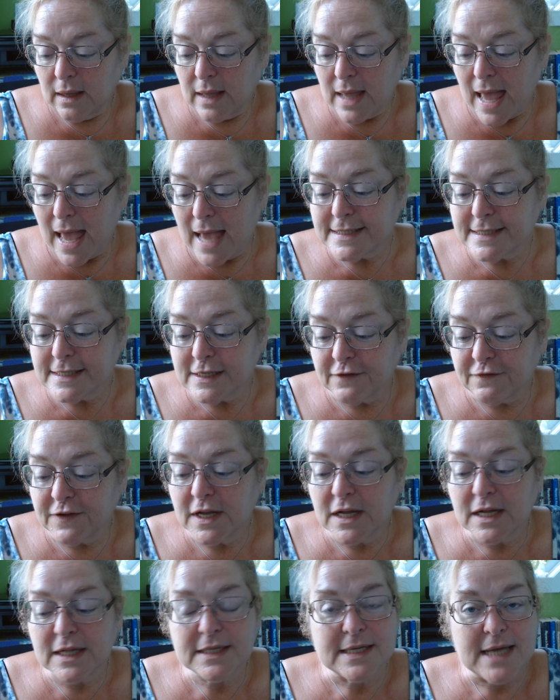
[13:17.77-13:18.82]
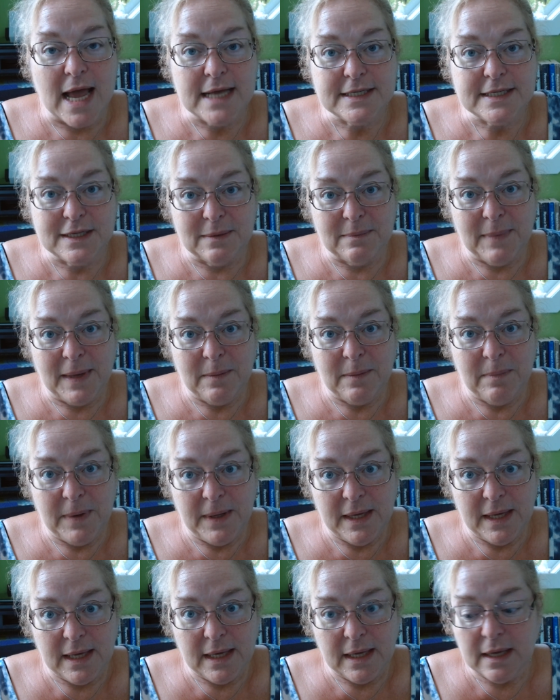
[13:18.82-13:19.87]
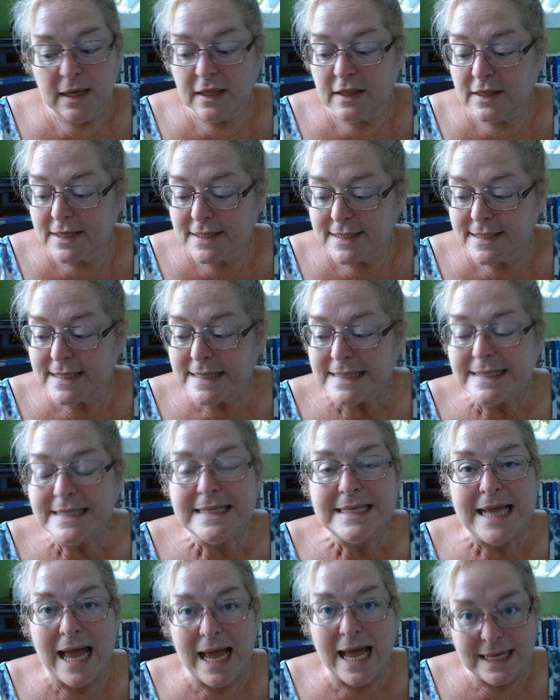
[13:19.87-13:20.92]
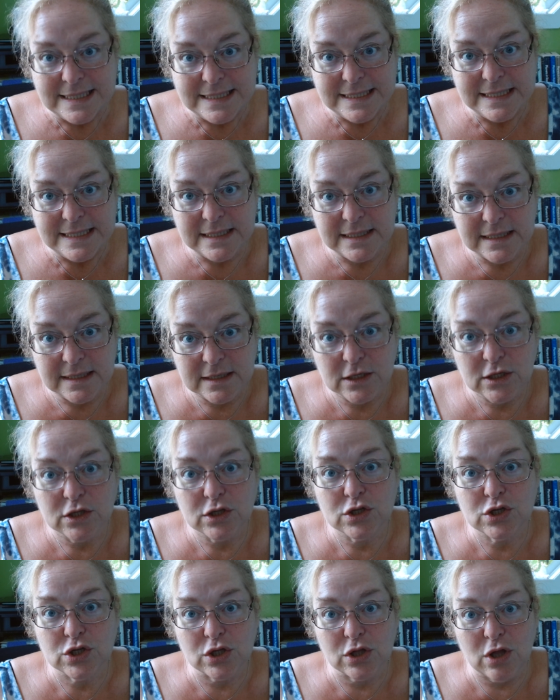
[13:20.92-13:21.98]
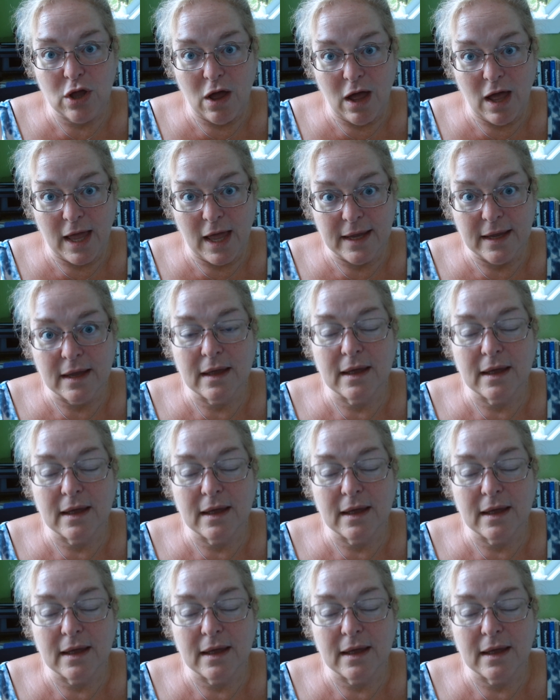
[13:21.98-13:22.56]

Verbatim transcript: as difficult as it may be, this is not July.